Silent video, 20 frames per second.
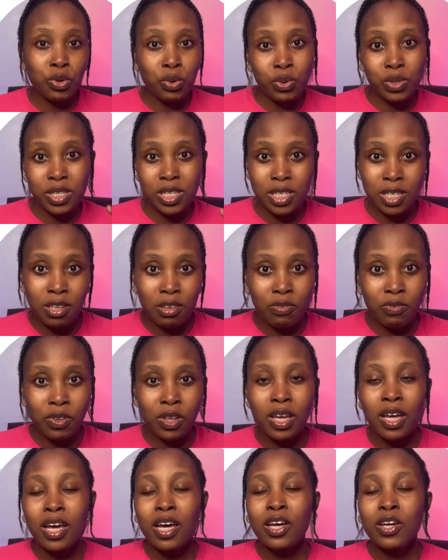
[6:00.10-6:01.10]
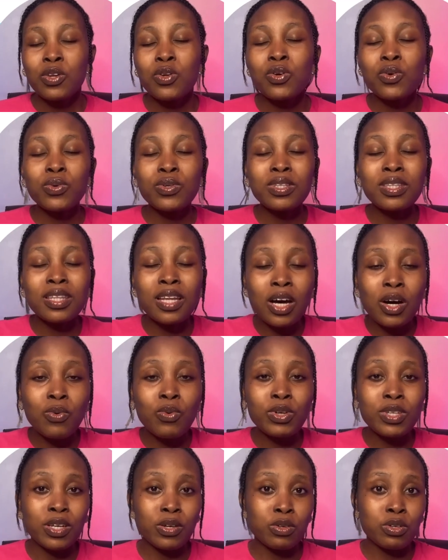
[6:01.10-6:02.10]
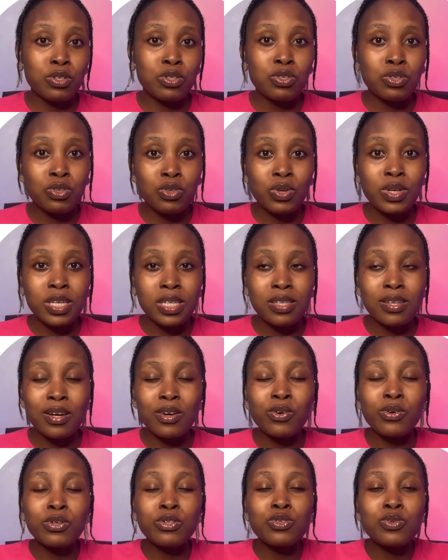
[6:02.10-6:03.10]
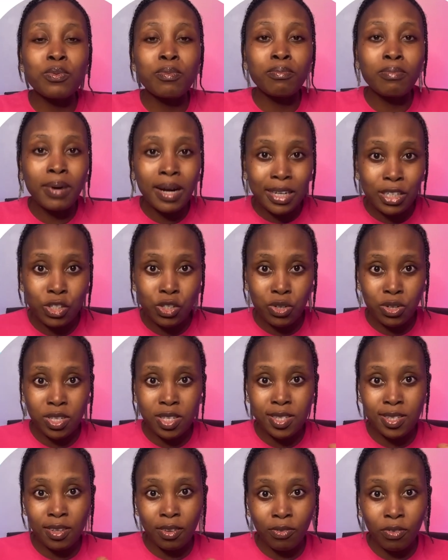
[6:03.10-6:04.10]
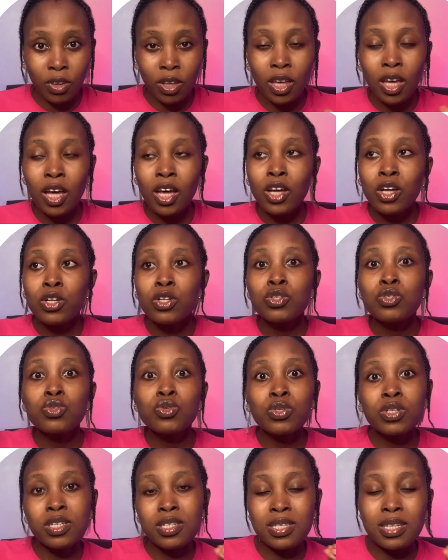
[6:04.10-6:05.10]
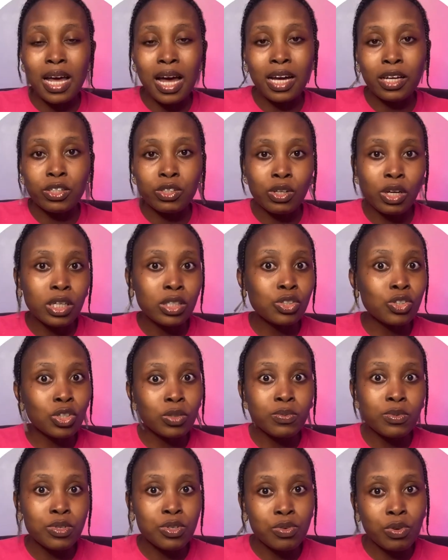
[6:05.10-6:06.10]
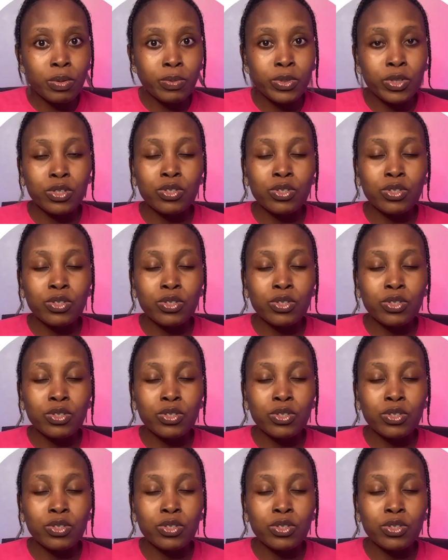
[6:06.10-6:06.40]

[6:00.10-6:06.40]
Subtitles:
CV. Now what you're going to do is you're going to match your CV to this actual job description.